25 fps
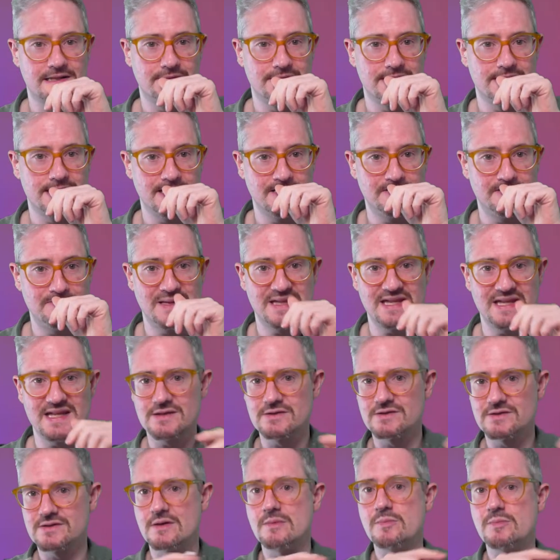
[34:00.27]
to resume.
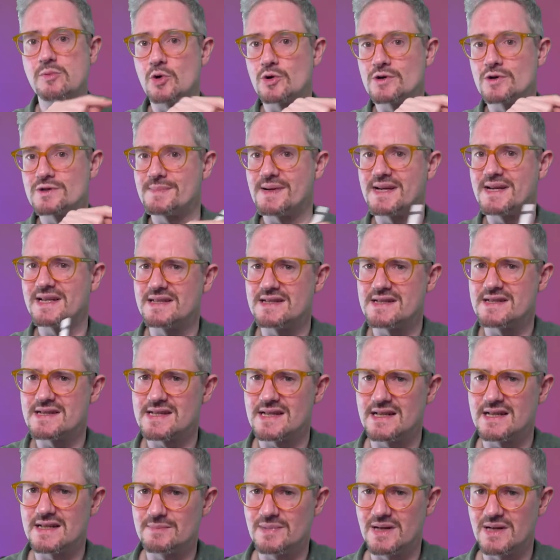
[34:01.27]
There's also a pause button in the
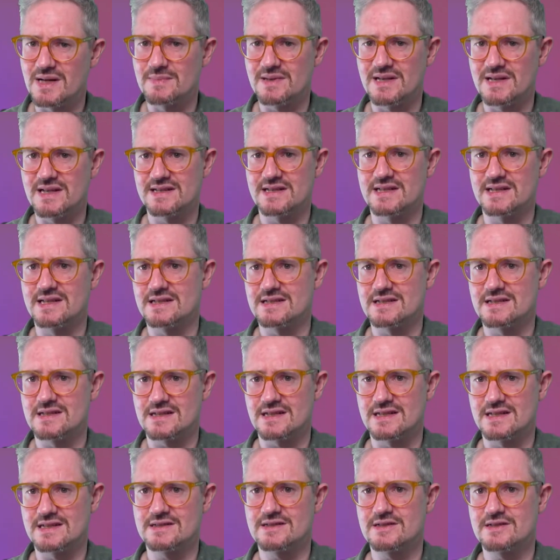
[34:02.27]
sidebar, but I think it's
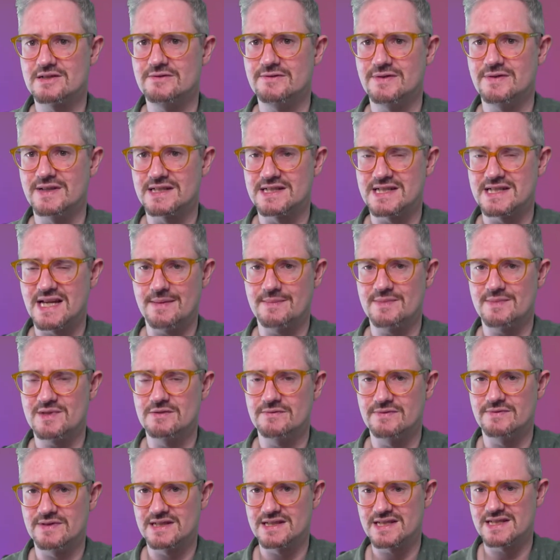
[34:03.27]
just like 2-finger
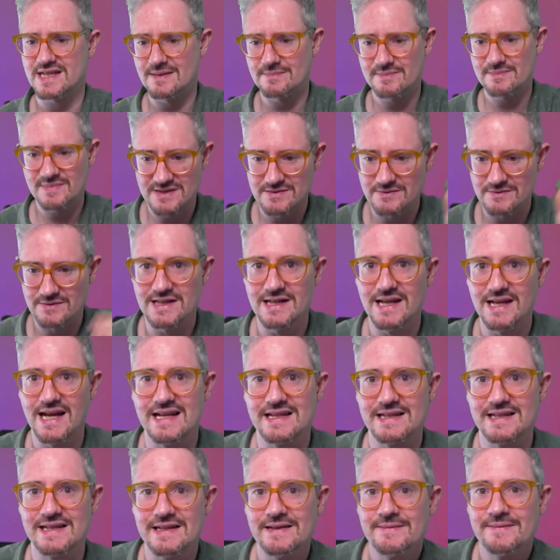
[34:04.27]
tap is really
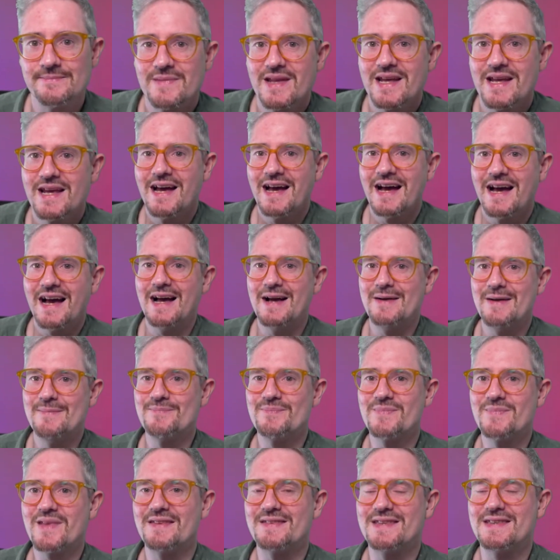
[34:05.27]
handy.
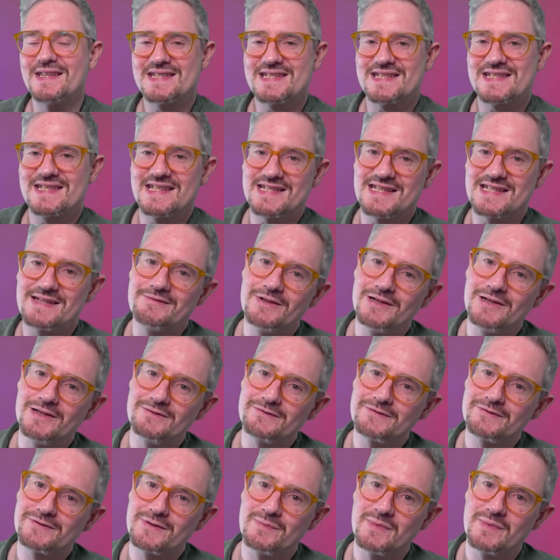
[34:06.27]
And this
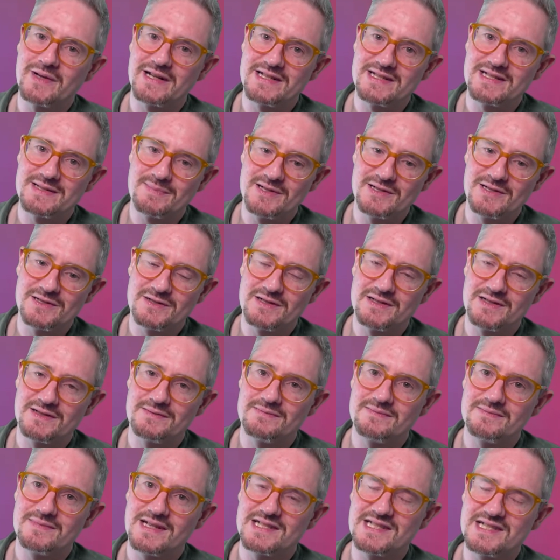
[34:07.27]
evolved from when I spoke
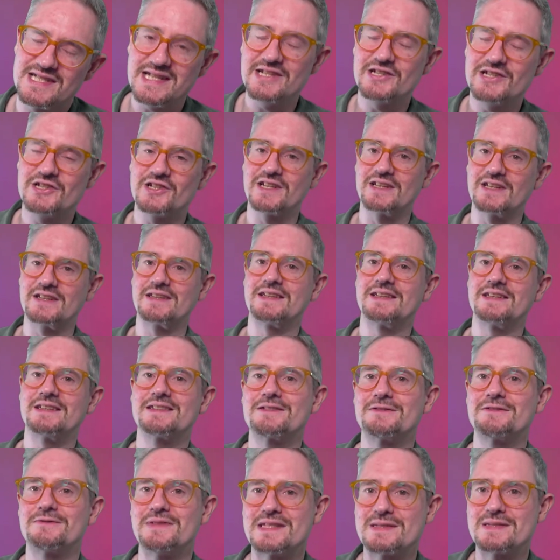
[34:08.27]
to a teacher
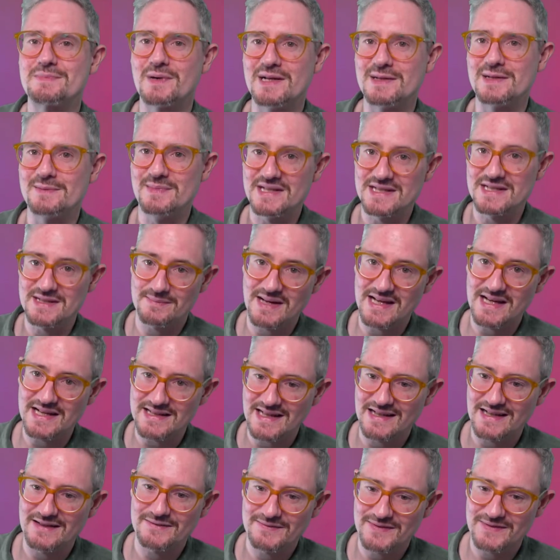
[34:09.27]
that sort of inspired me to
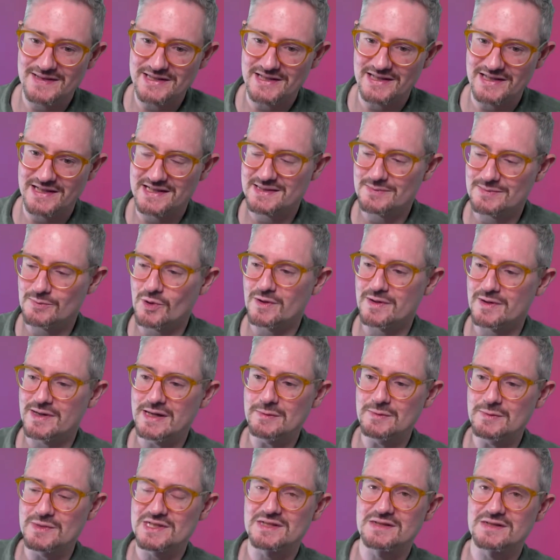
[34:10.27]
make that feature, because what
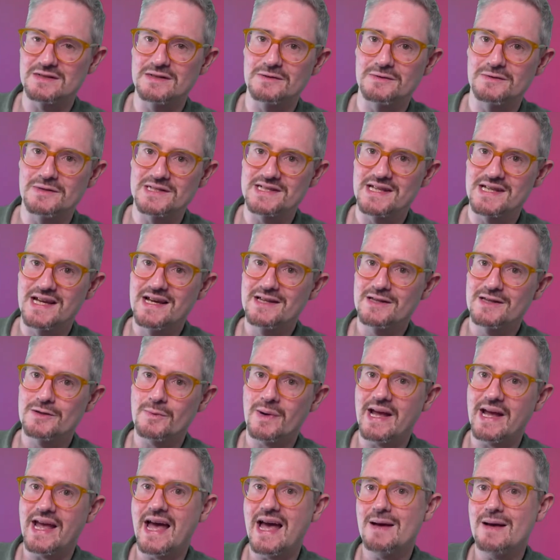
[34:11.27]
he was doing was, the
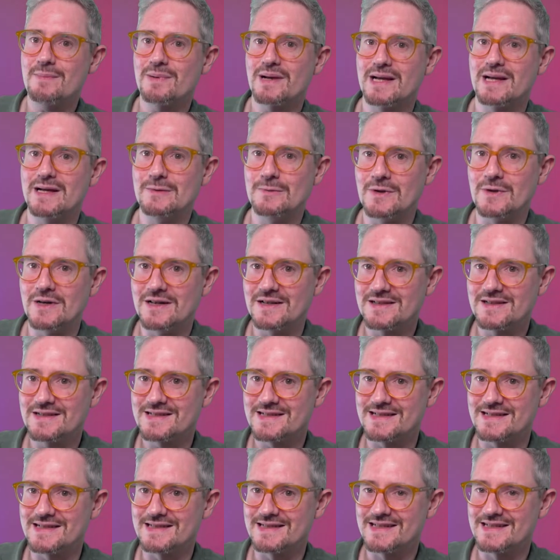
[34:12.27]
way AirPlay
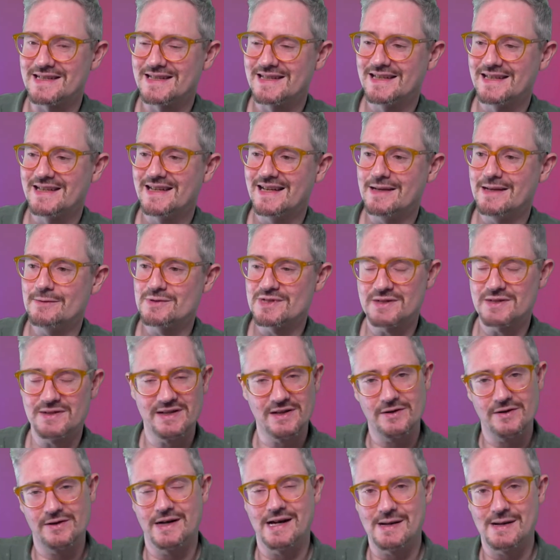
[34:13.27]
works is, he was
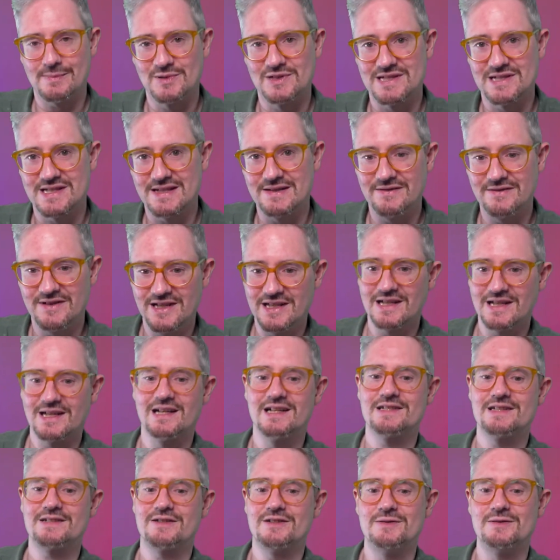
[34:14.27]
doing it on an Apple TV in a
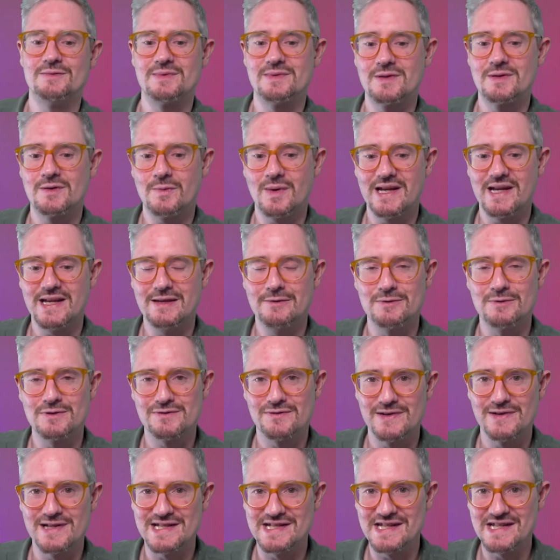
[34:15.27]
classroom, and the way he was
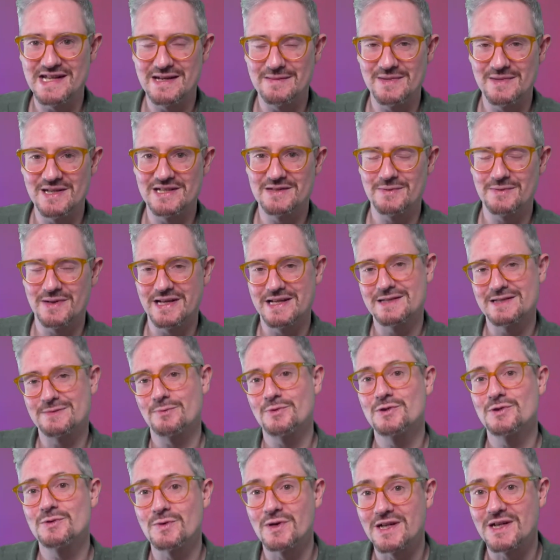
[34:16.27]
freezing the image when
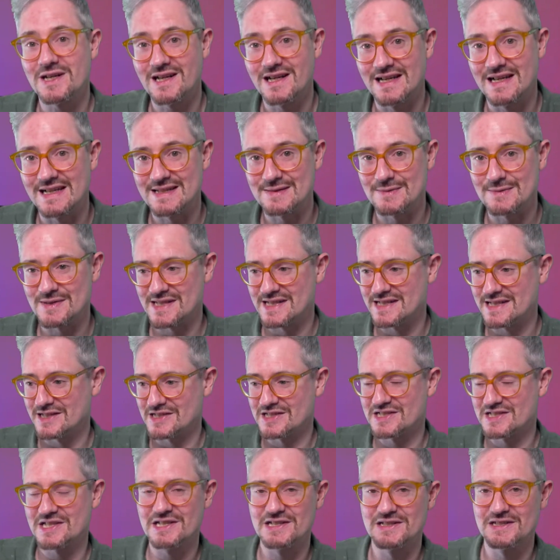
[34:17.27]
his woodwork class was, he'd
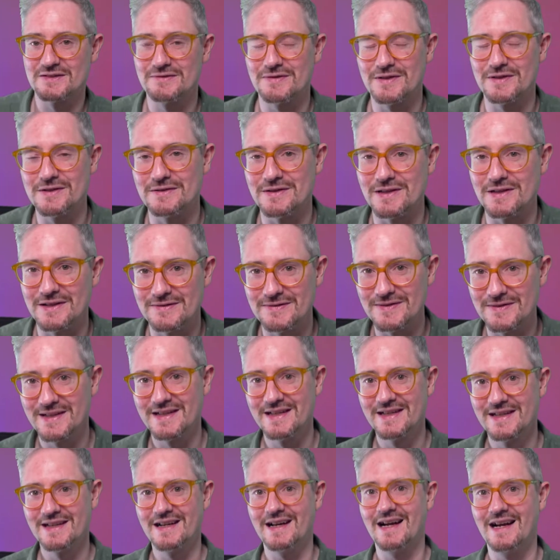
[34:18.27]
just turn the phone off
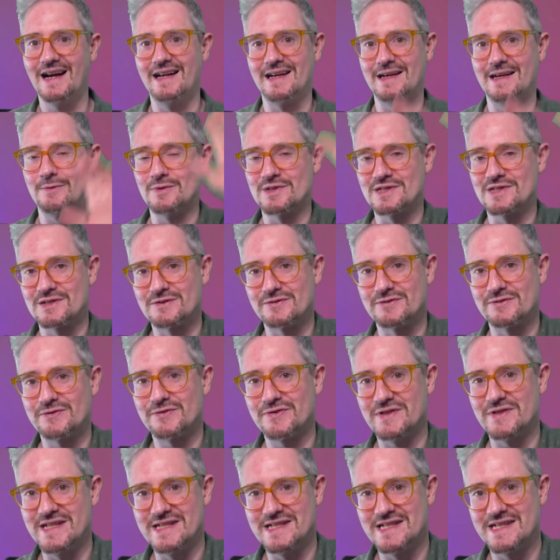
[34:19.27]
and it would sort of
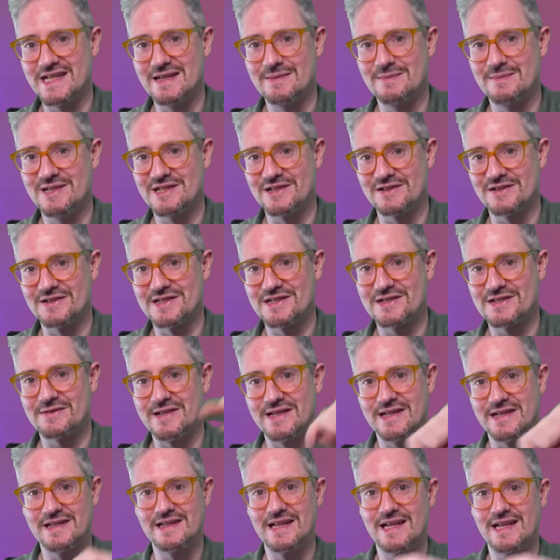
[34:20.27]
freeze the image on the
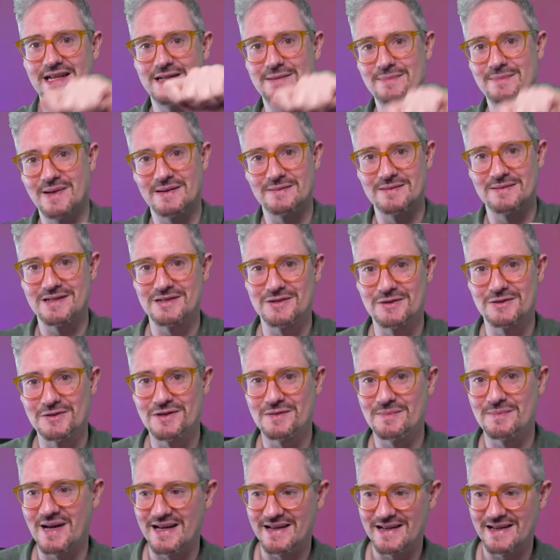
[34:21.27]
screen, and then he'd be able to
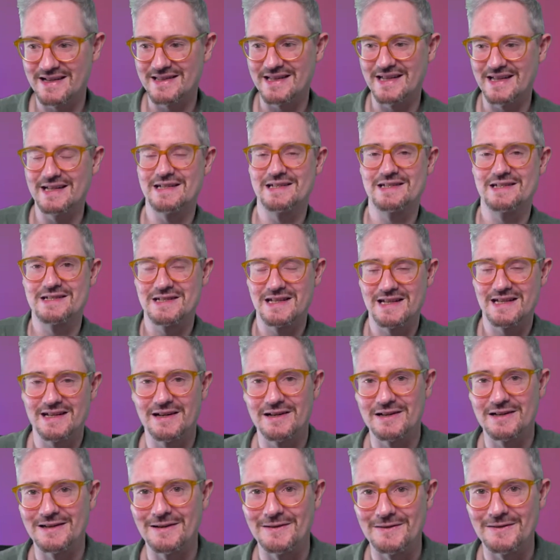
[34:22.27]
talk about it, and then he'd just like
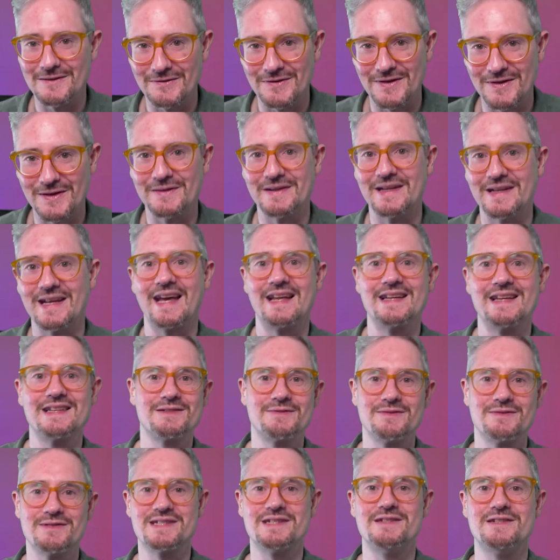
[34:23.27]
unlock the phone again
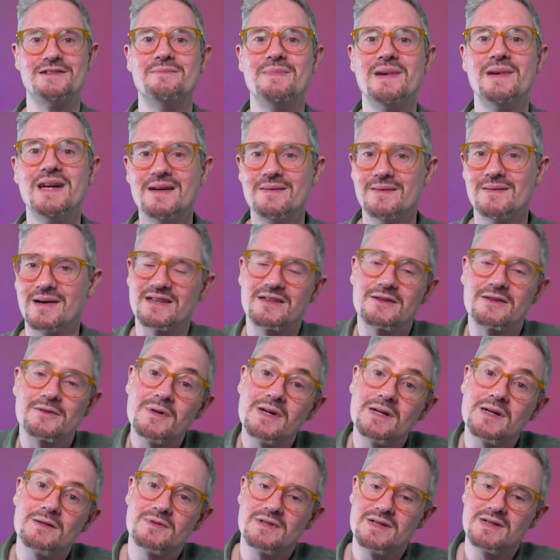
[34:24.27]
to resume. I thought,
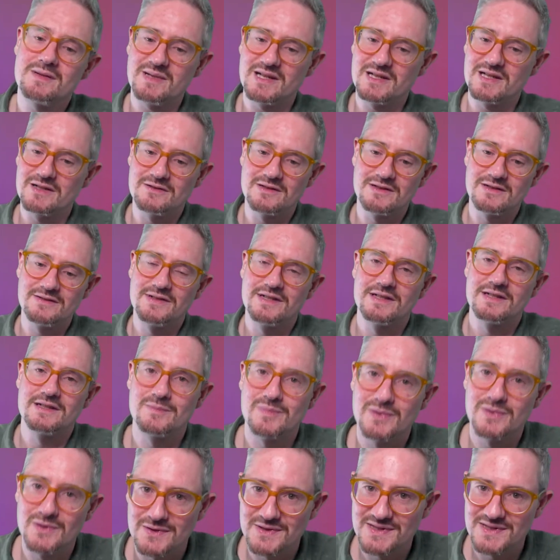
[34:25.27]
well, wouldn't it be cool if you
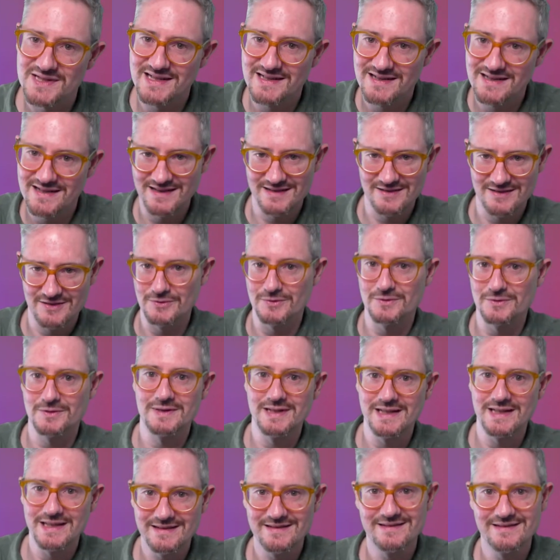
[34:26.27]
could pause it and draw
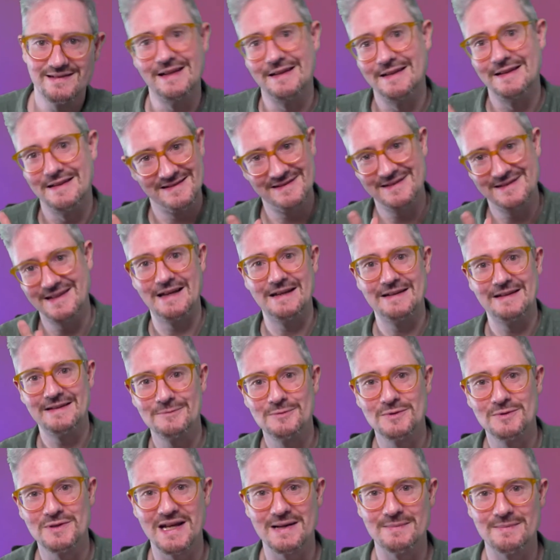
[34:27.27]
on it? And yeah,
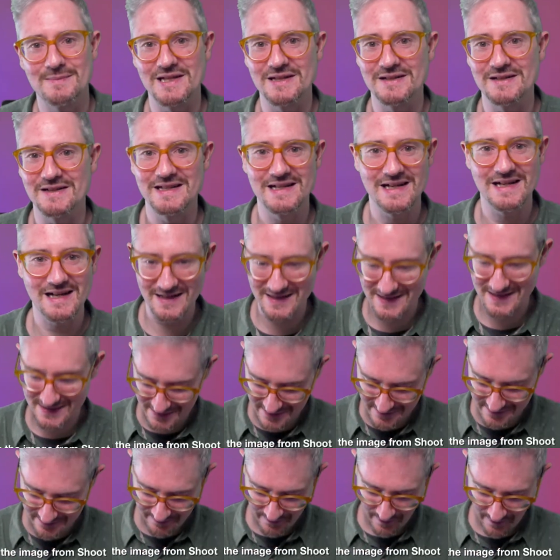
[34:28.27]
wouldn't that be good in a
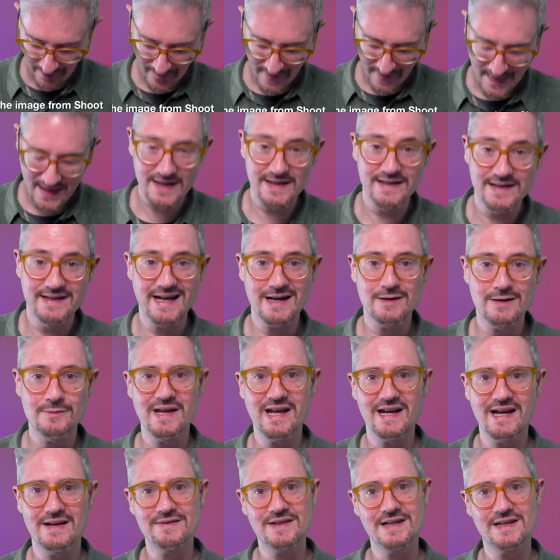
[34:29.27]
classroom? And now
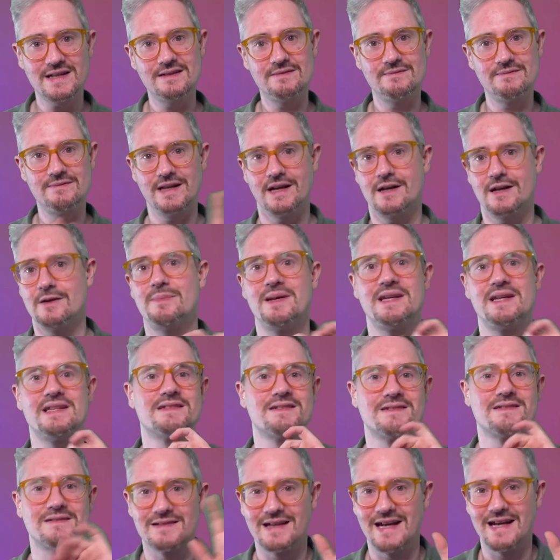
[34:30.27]
we have that in video
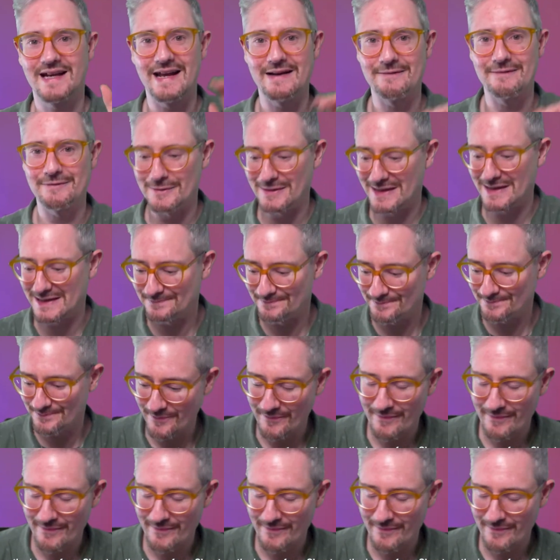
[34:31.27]
pencil and everywhere.